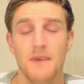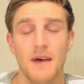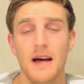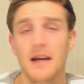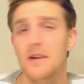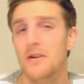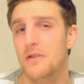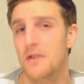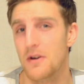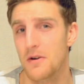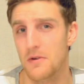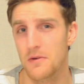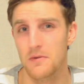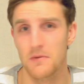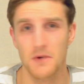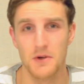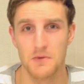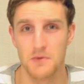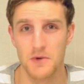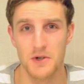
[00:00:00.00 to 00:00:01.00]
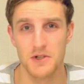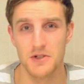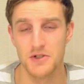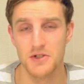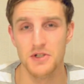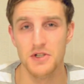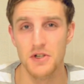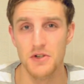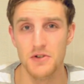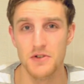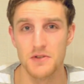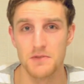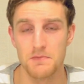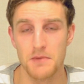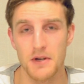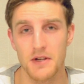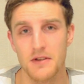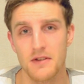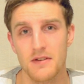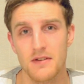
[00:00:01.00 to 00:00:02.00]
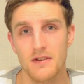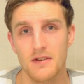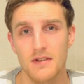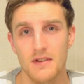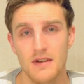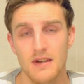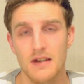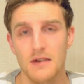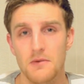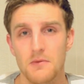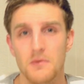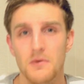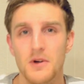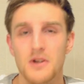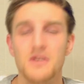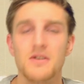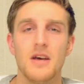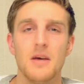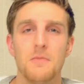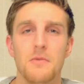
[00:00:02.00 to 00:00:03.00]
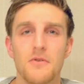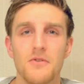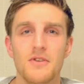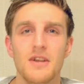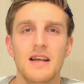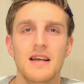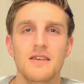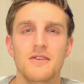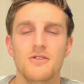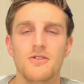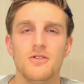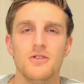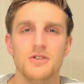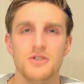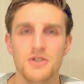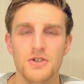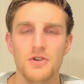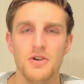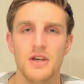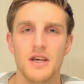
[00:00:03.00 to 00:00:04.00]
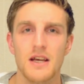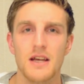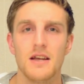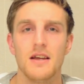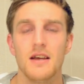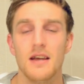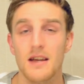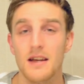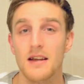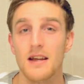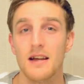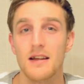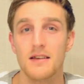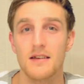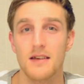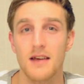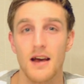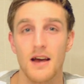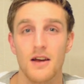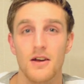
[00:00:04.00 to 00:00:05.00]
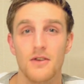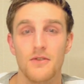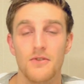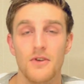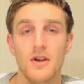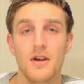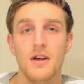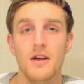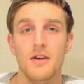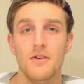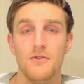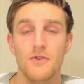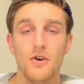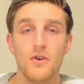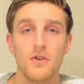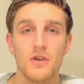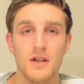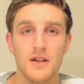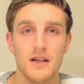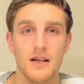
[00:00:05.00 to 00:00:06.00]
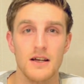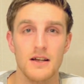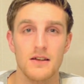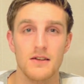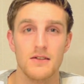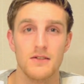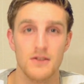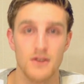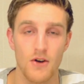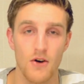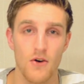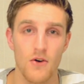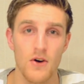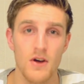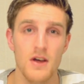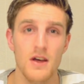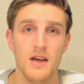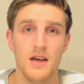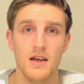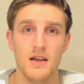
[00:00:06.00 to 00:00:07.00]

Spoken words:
I don't know what word to use, but what type of lens you're shooting in that kind of focal length. So